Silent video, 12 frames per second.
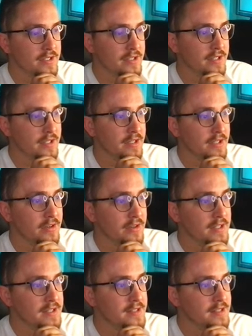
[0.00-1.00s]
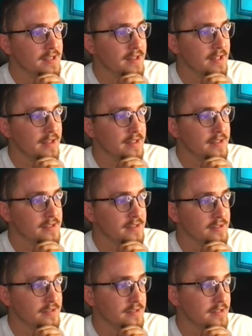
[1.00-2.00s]
You can see that this
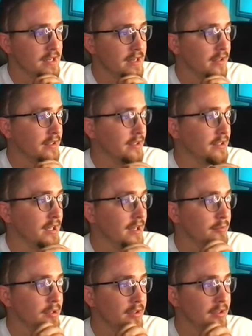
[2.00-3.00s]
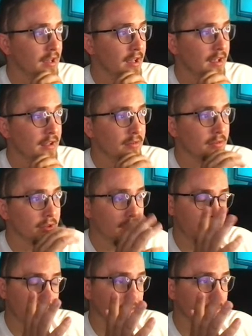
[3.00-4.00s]
is steadily climbing, and I
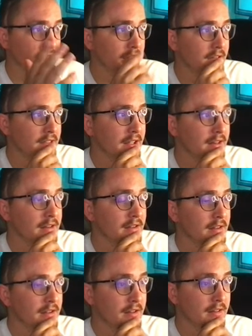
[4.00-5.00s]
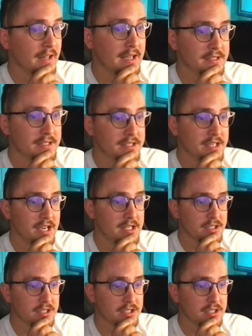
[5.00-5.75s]
don't think that that's going to change.